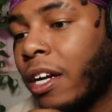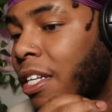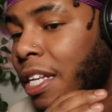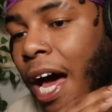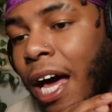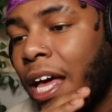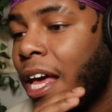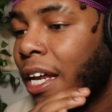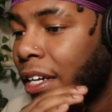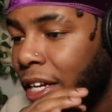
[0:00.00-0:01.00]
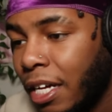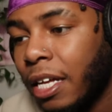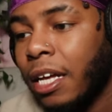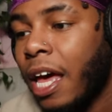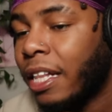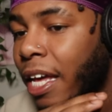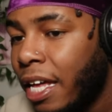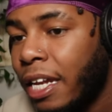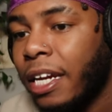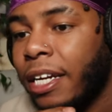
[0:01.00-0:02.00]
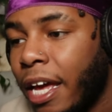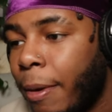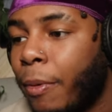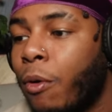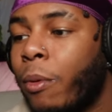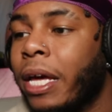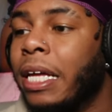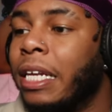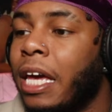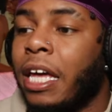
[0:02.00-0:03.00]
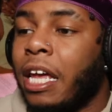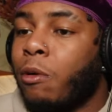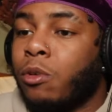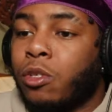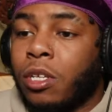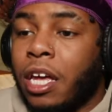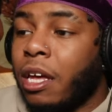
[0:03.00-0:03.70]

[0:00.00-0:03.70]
Cause I look, at the end of the day, bro, what he did, it was